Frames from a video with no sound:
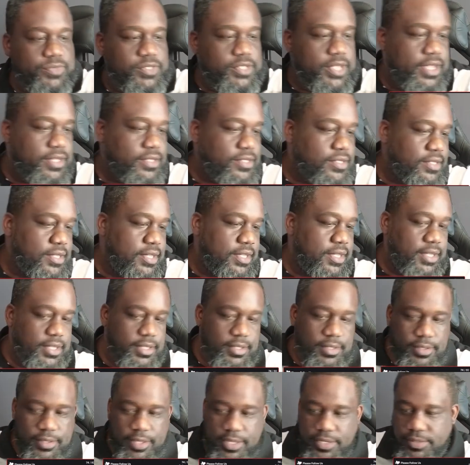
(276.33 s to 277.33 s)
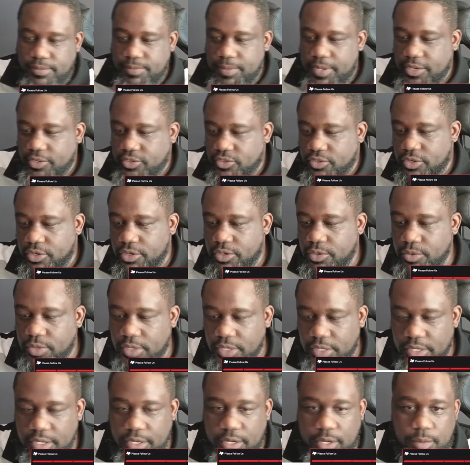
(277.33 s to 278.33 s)
Testing. Let's make sure you
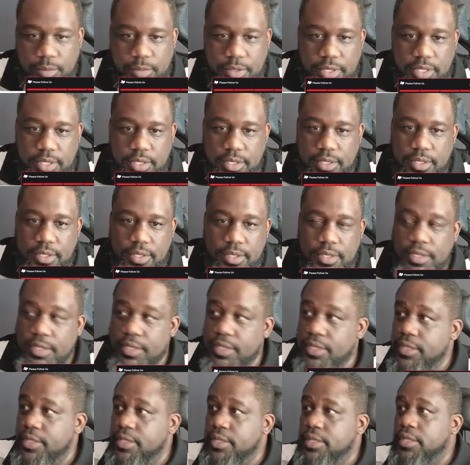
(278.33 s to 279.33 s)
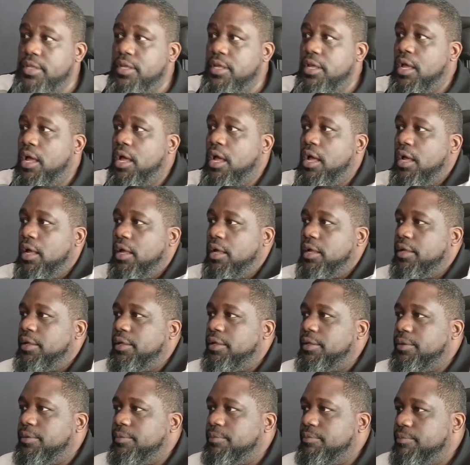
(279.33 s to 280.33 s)
can hear me.
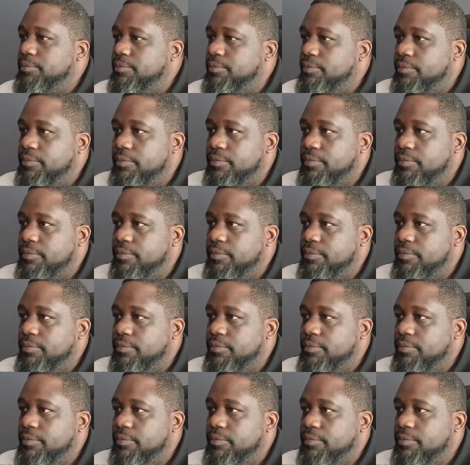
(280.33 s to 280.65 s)
Um,